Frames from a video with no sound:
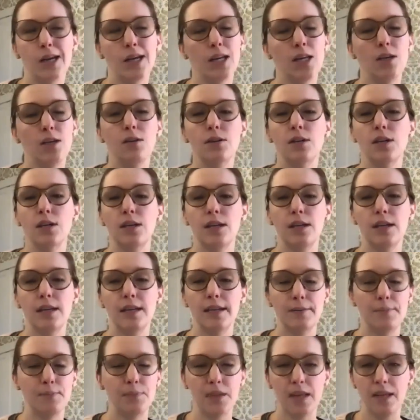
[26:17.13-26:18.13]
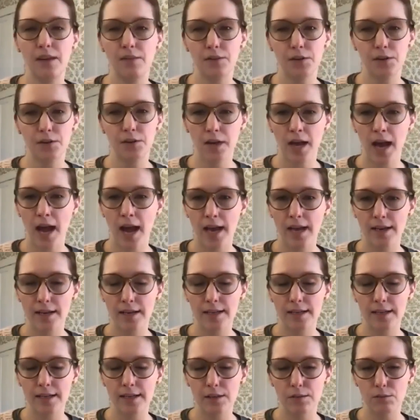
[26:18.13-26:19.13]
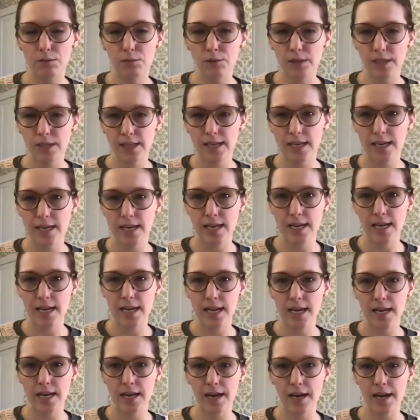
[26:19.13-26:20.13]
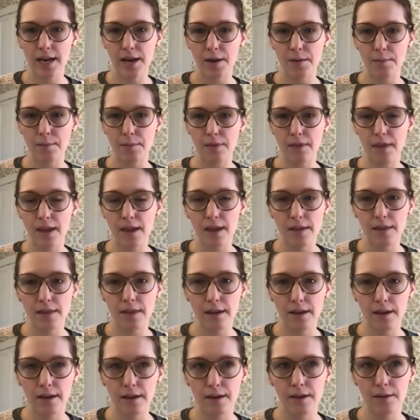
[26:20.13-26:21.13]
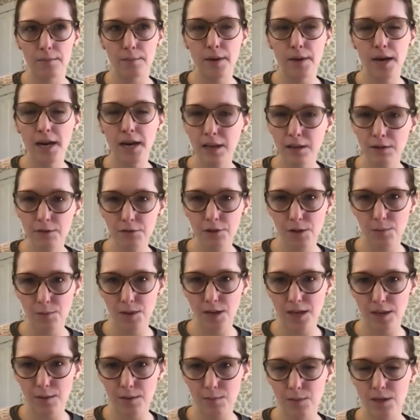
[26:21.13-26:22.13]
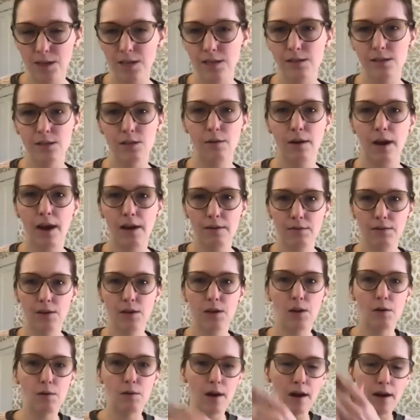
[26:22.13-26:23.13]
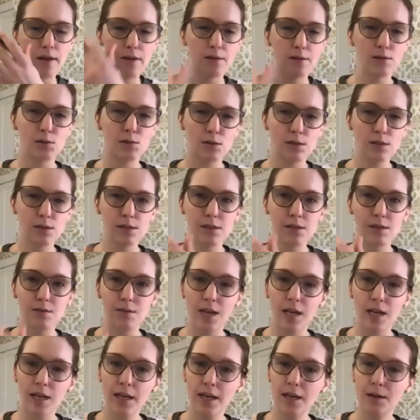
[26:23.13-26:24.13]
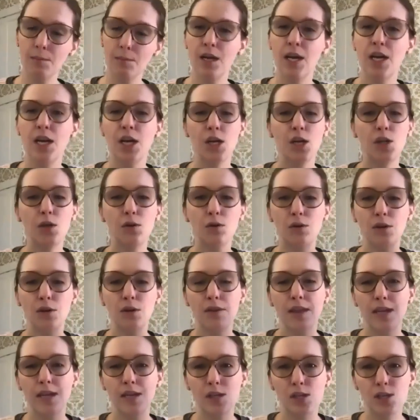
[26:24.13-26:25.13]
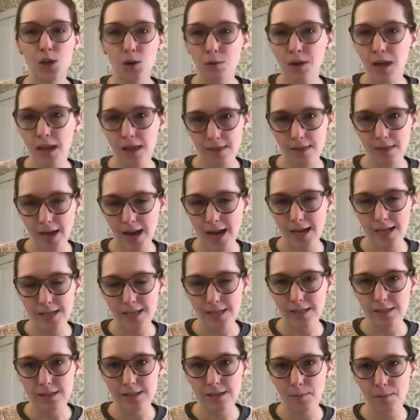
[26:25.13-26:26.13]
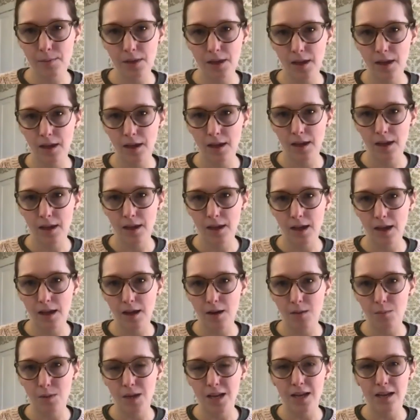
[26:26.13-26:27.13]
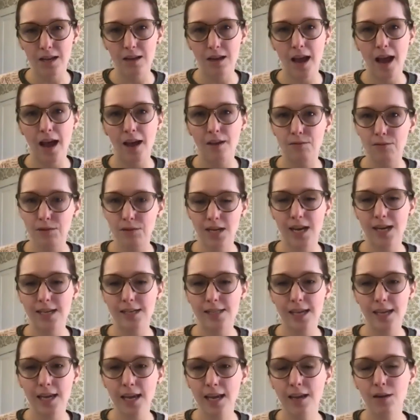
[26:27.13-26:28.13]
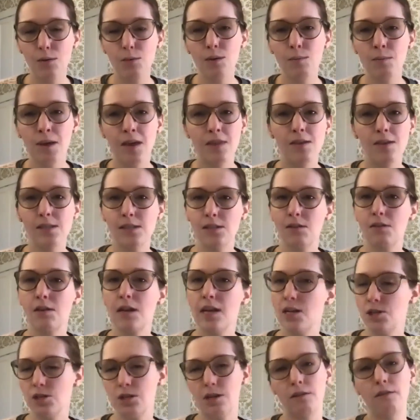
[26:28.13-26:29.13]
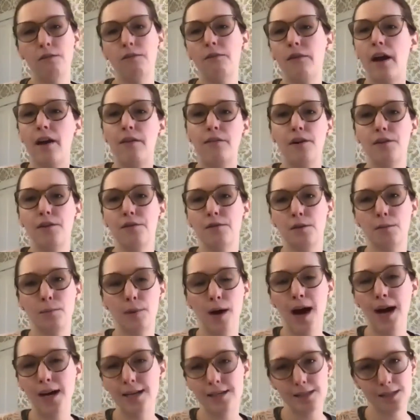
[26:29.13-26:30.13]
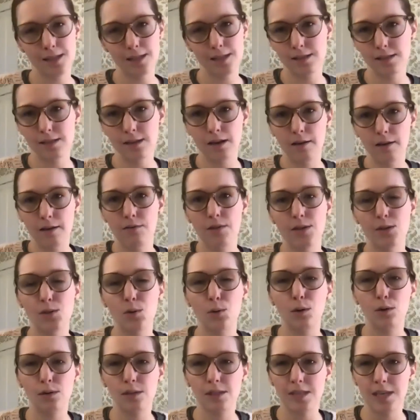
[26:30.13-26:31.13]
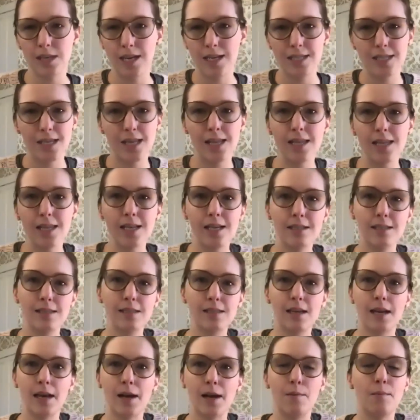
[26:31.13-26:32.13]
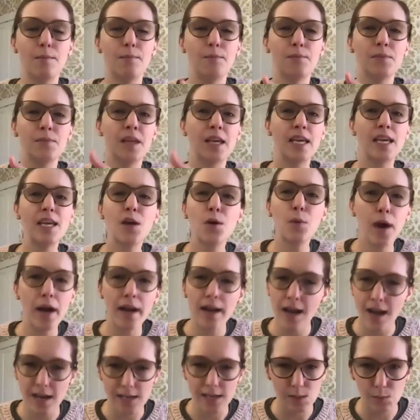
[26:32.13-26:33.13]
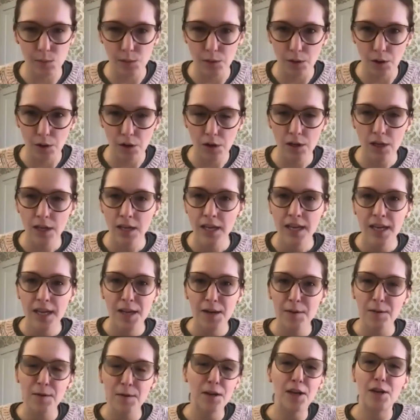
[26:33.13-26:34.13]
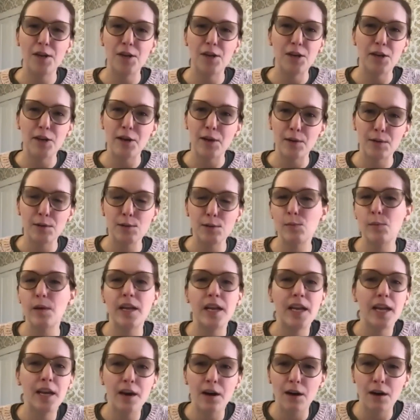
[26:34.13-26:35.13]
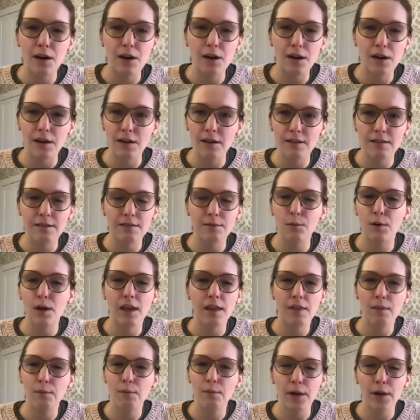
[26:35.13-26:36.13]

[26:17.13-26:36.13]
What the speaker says: You could, if you're not really needing the money from it because you have, other sources of income, you could then donate that to something and advertise, hey, we made this donation of 500 boxes of this horse thing to this equine hospital, and who's been hit hard with